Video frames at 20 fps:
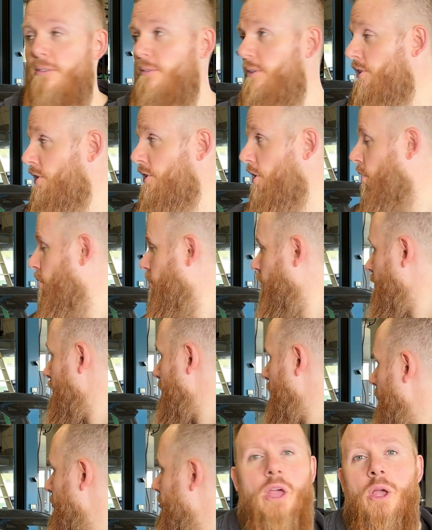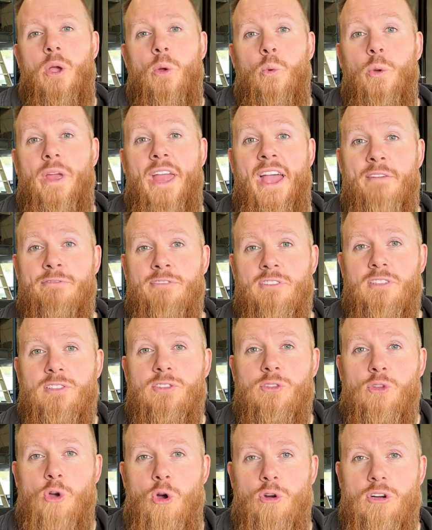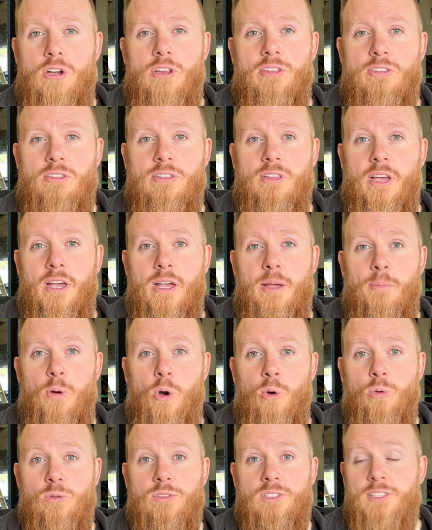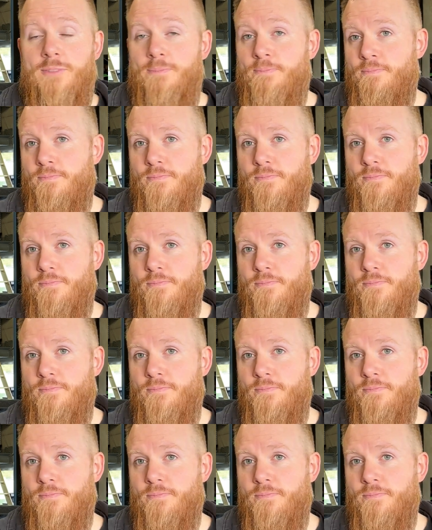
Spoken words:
So we haven't torqued the bolts,